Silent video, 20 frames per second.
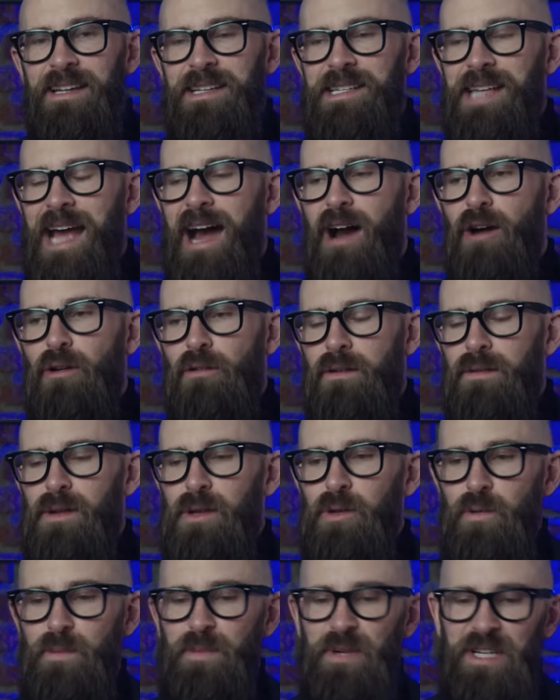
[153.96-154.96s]
Tower of
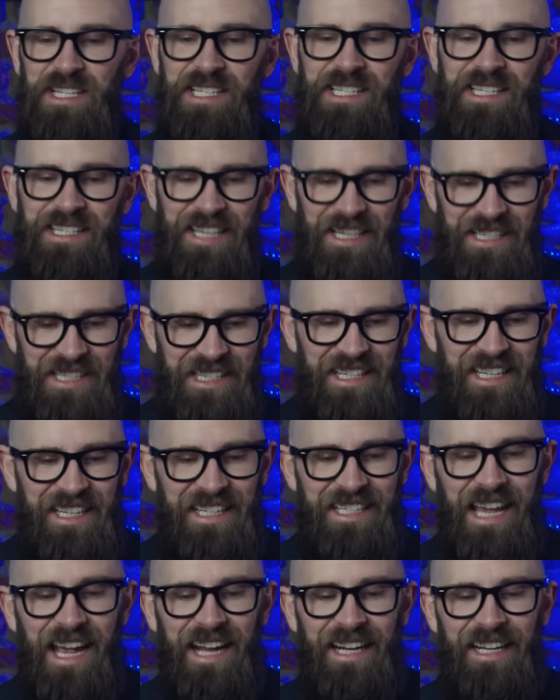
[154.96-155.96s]
Lupus doesn't
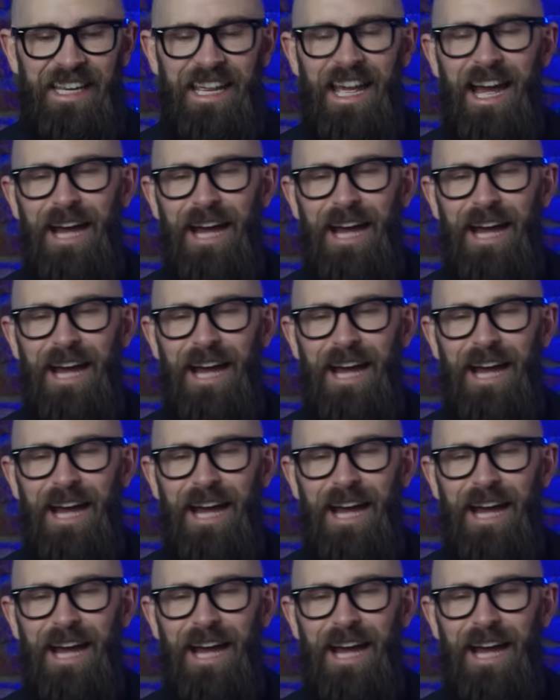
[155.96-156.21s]
exactly